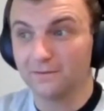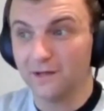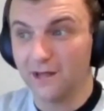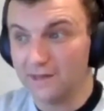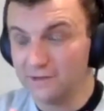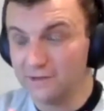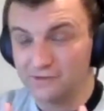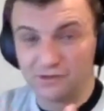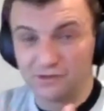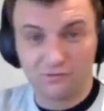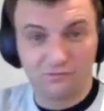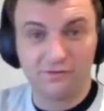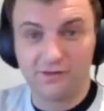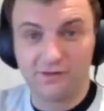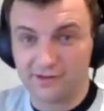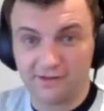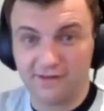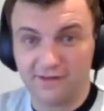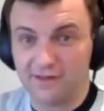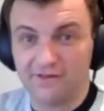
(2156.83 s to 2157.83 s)
there's
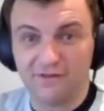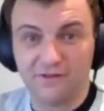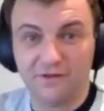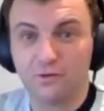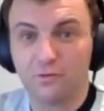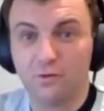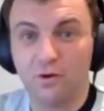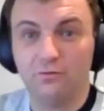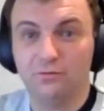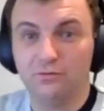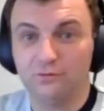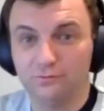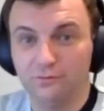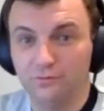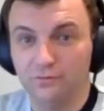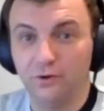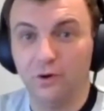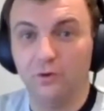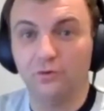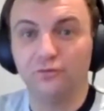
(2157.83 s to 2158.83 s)
like the quote,
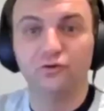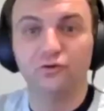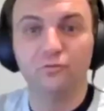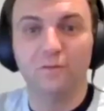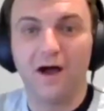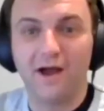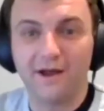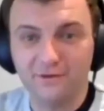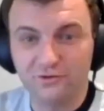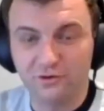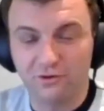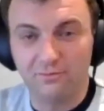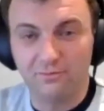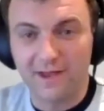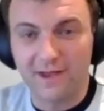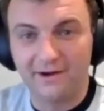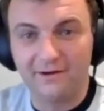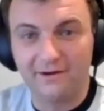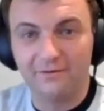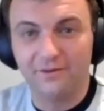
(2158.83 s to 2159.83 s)
those who mind don't
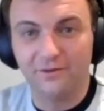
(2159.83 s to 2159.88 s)
matter, or